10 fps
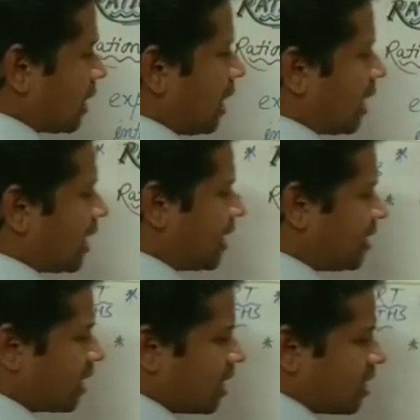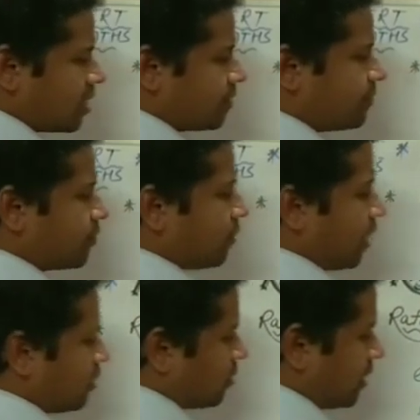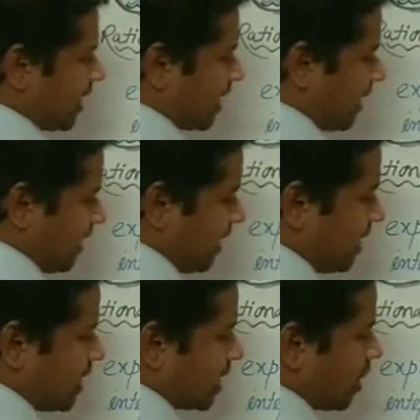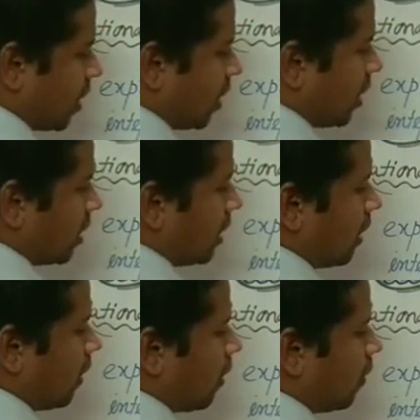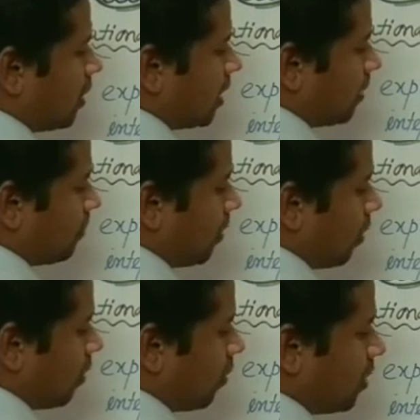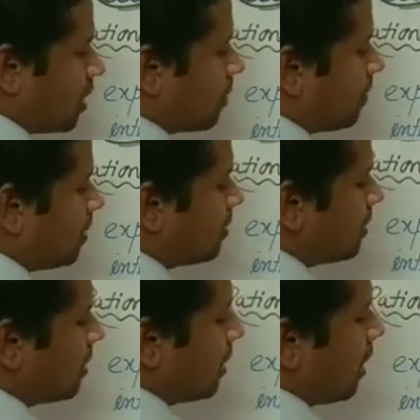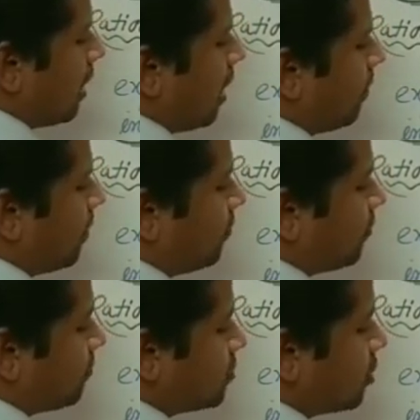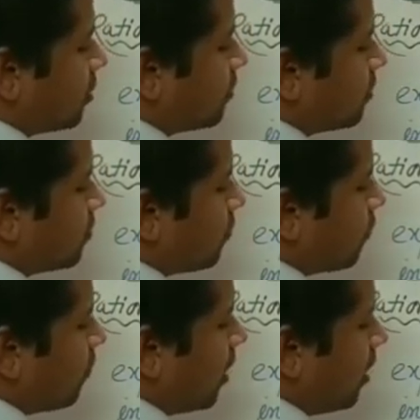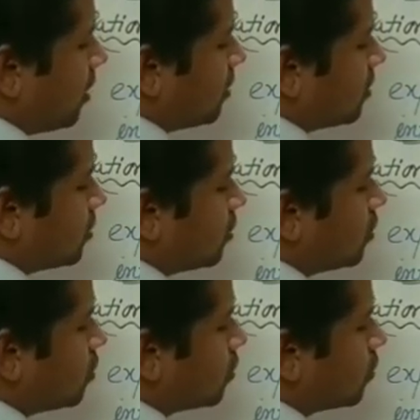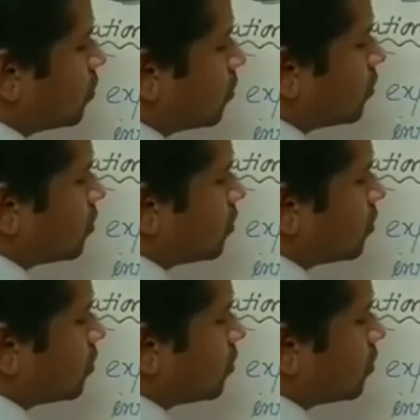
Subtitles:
Again, if you want to take any whole number apart from 0, 1, 2,